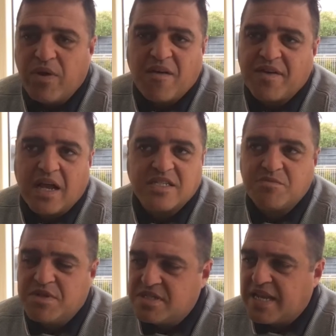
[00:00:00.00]
we have
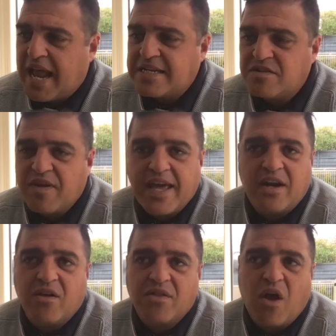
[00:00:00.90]
customers that activate
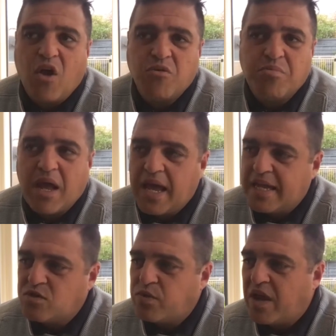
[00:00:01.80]
it on the home
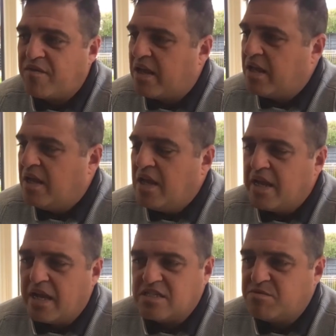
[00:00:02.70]
page. We have
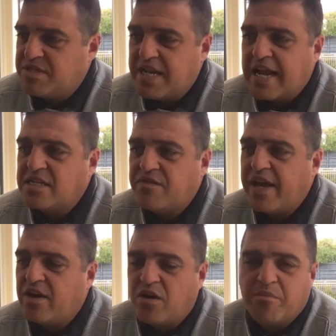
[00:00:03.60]
customers that
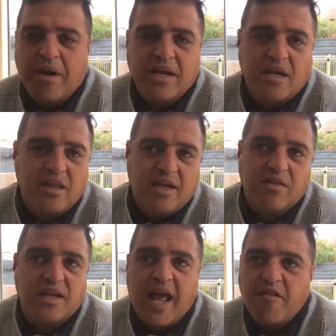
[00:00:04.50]
activate it on a button click
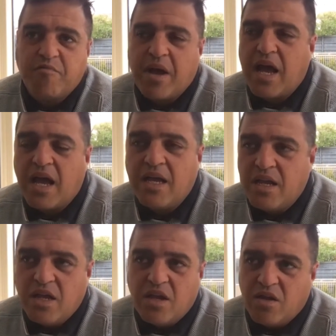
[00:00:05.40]
on the nav bar.
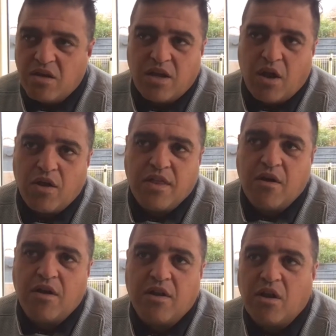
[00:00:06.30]

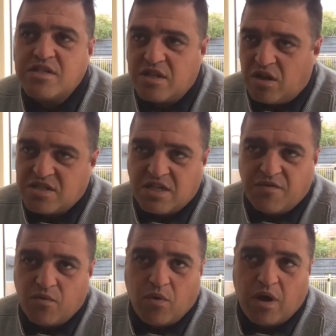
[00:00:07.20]
There are lots and lots of
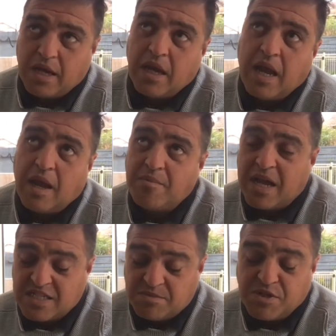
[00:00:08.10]
different
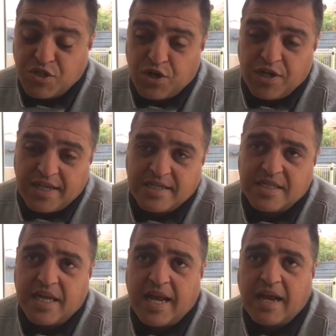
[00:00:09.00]
customer journeys
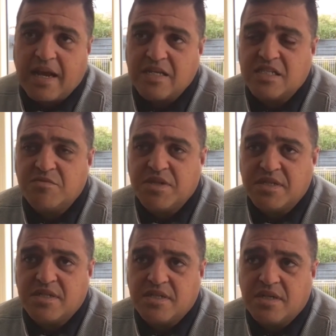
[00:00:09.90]
that our
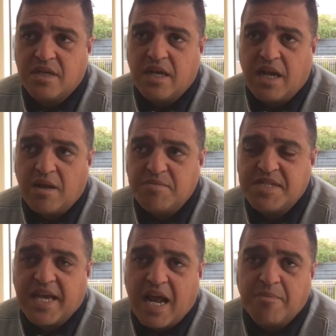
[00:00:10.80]
customers
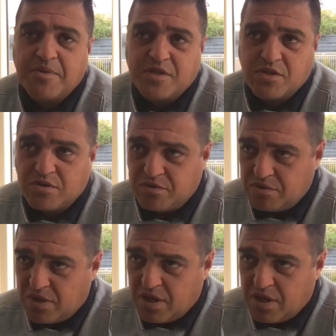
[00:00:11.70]
set up to